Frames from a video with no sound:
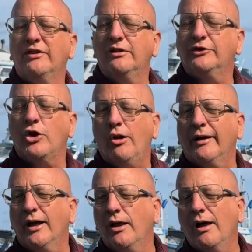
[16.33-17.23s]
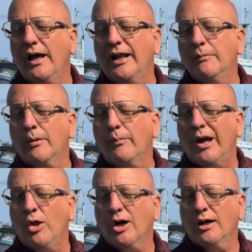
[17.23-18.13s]
of installing any
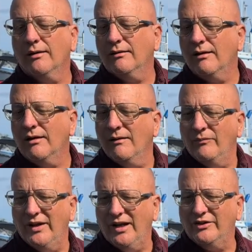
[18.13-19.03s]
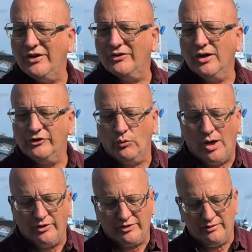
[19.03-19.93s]
propeller. It is the thrust
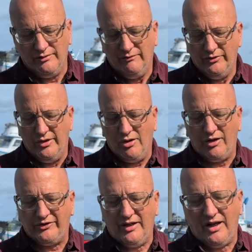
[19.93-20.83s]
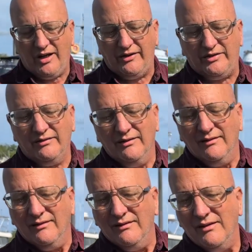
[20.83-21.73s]
washer. If you notice, it has
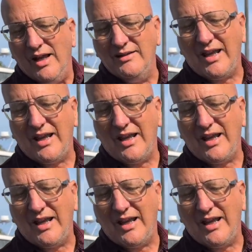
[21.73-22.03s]
a